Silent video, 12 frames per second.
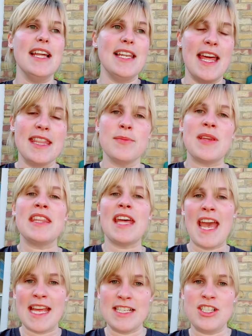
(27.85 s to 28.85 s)
Let them get that
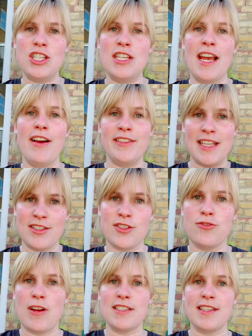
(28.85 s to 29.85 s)
energy out and that
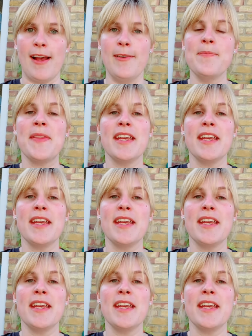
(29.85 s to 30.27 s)
stress out.